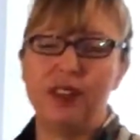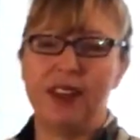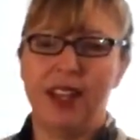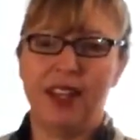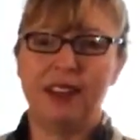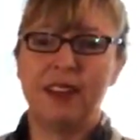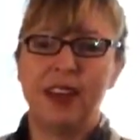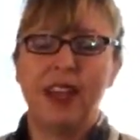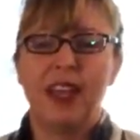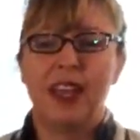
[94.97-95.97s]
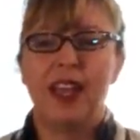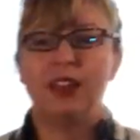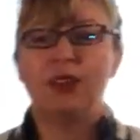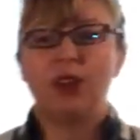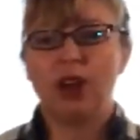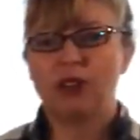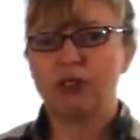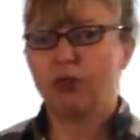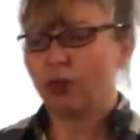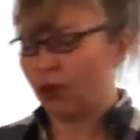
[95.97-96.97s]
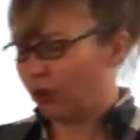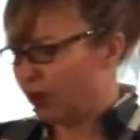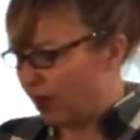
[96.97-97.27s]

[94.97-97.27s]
tight. And you can also roll